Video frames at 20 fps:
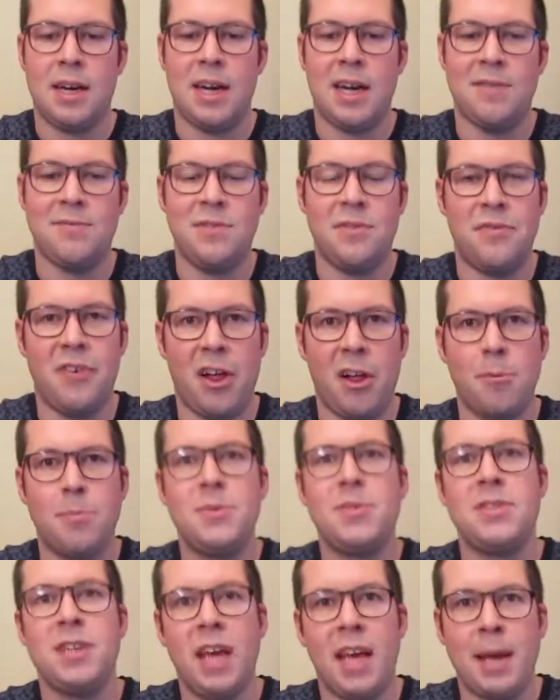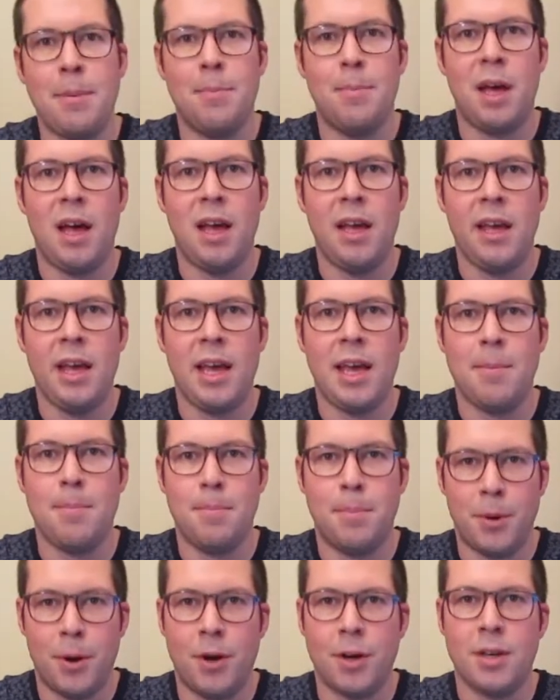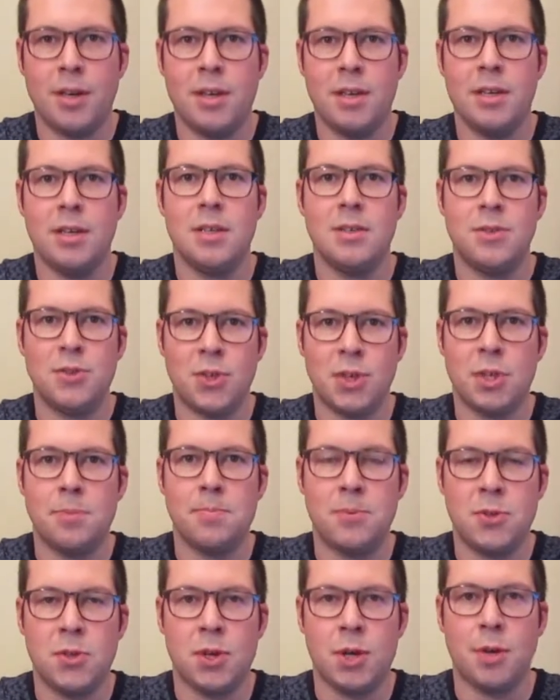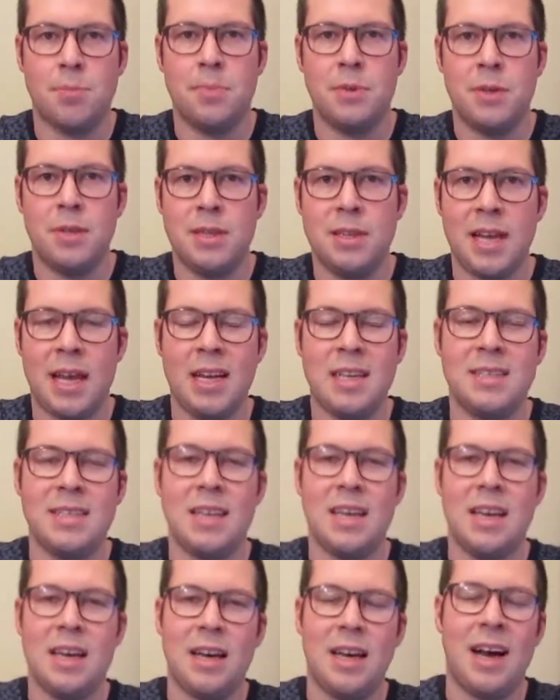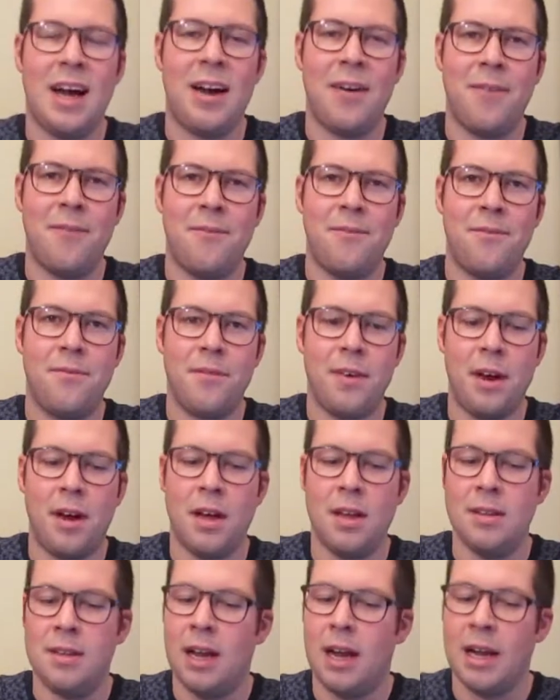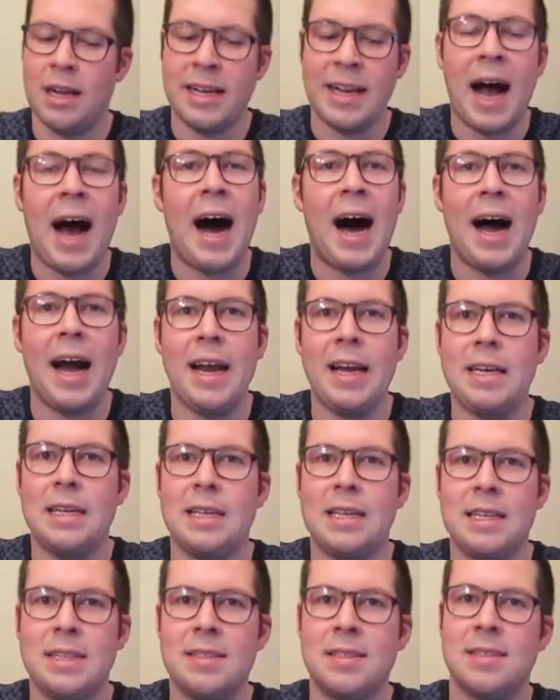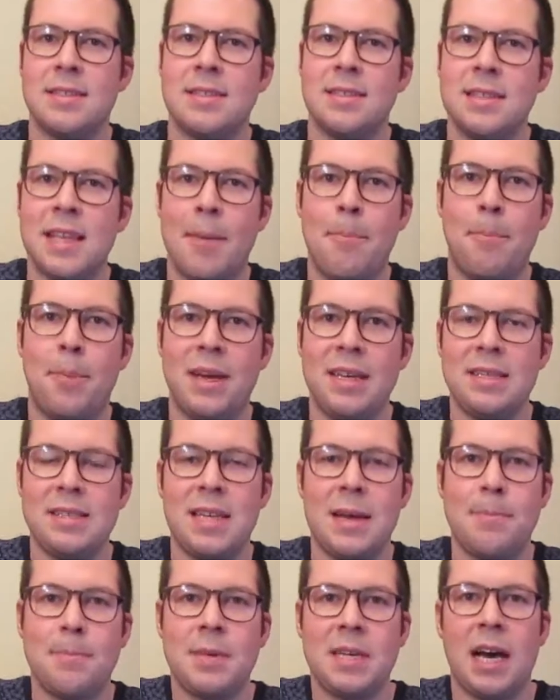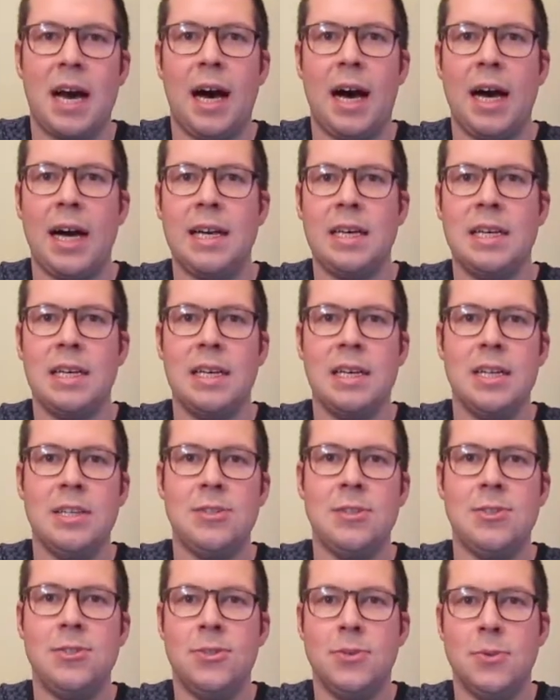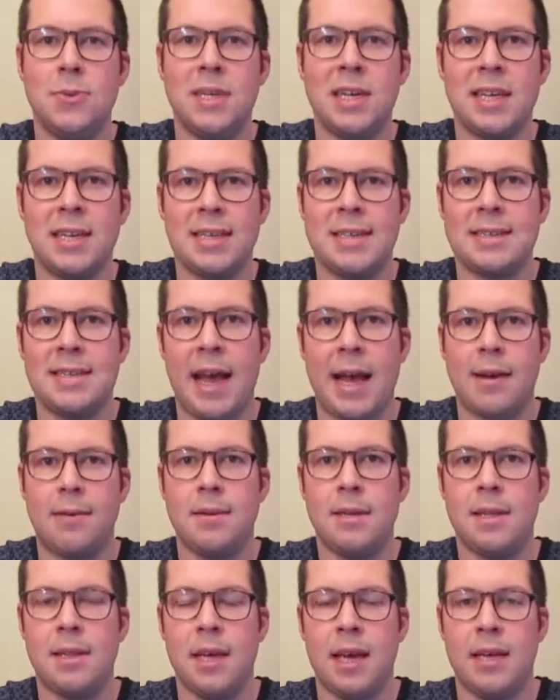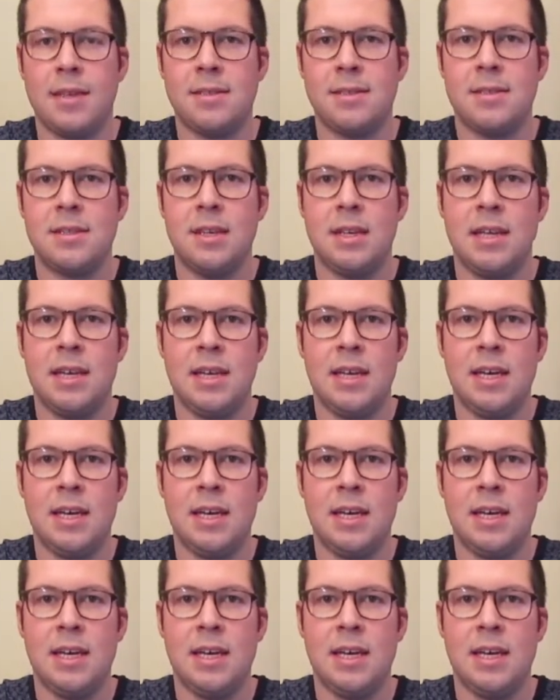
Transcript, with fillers: I've developed a, a book Chirp Chirp. That is a, a, a guide. It's a step by step guide to doing exactly this.